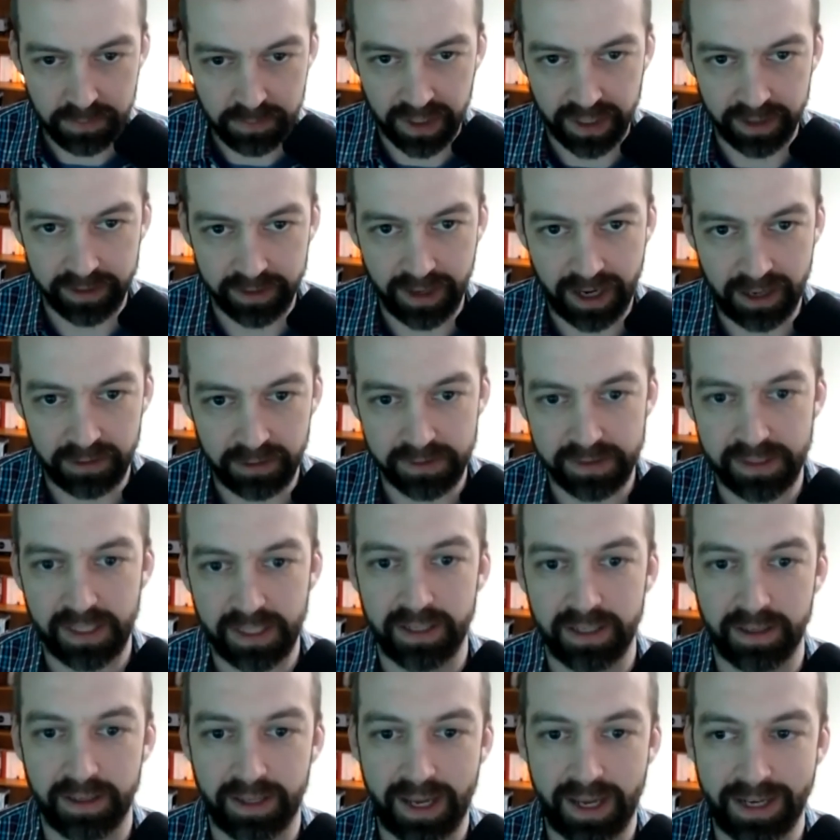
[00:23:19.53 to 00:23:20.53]
but
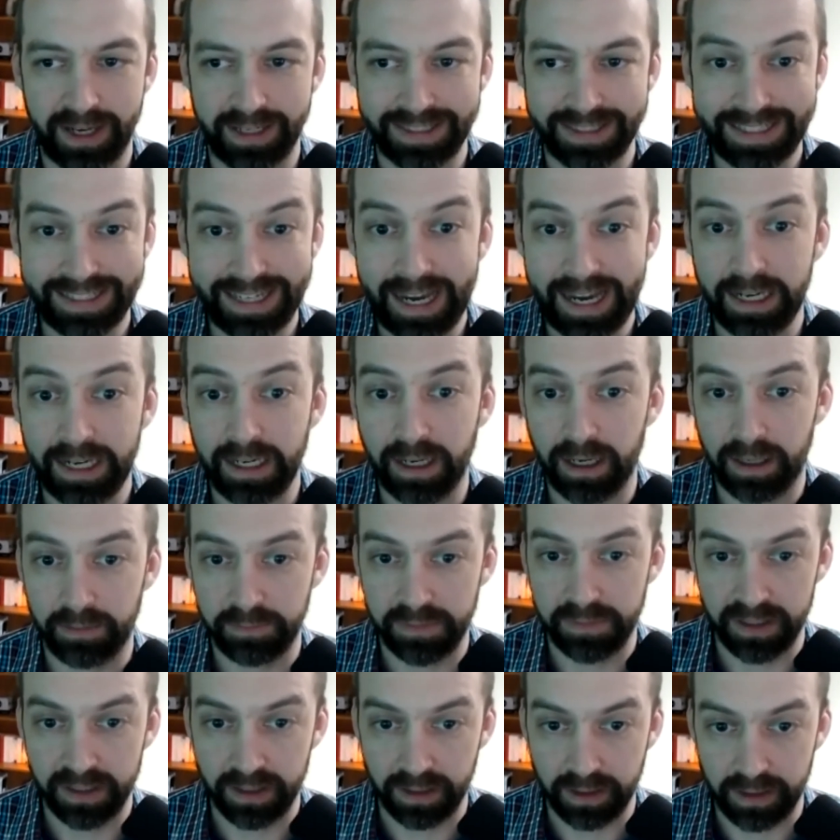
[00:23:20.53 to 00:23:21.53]
outside of that it's kind of up
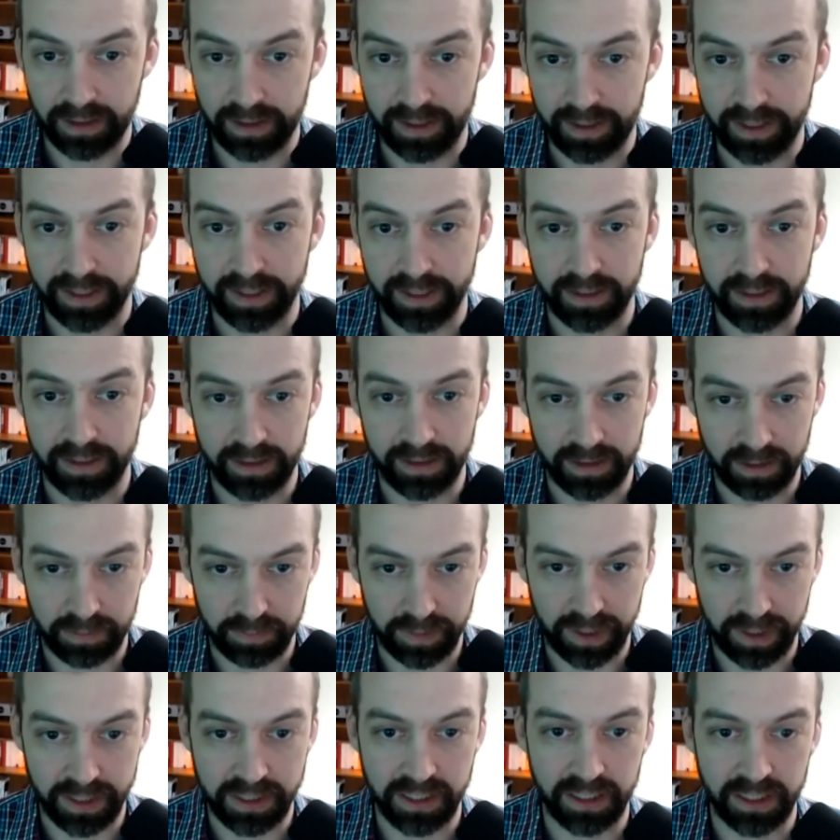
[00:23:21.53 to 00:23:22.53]
to the client and their
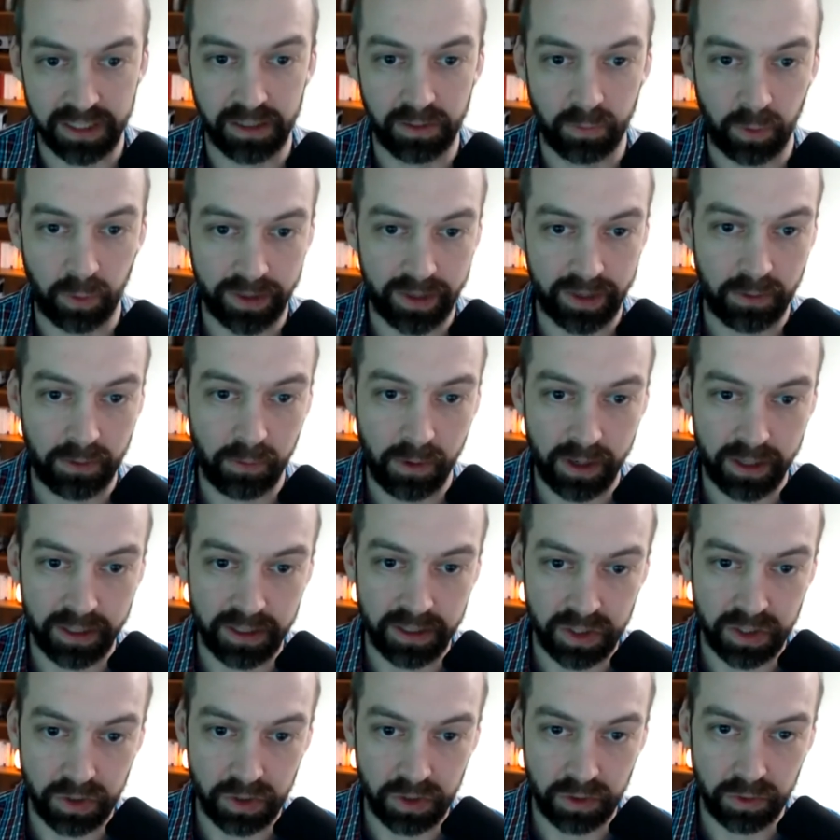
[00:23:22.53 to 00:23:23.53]
budget and what they want to
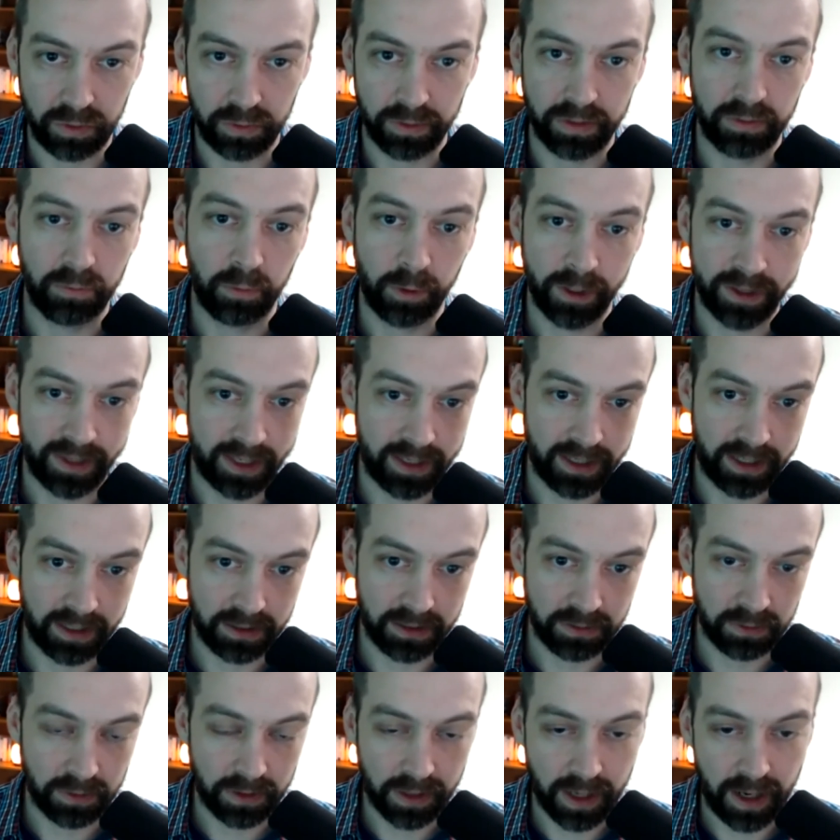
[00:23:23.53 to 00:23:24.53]
do and what they
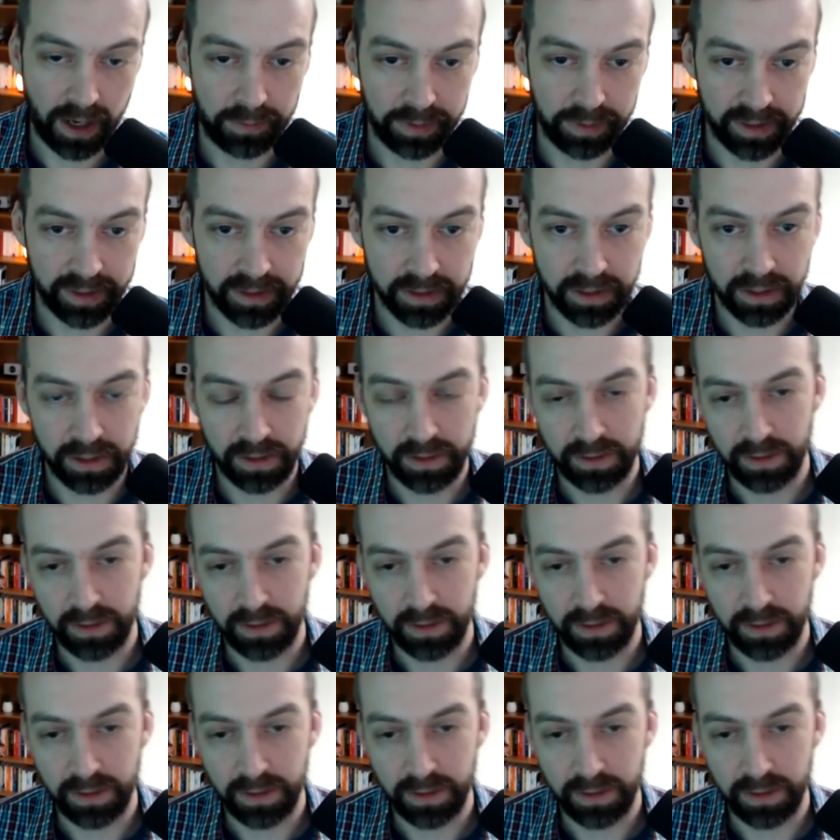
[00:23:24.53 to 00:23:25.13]
need to accomplish.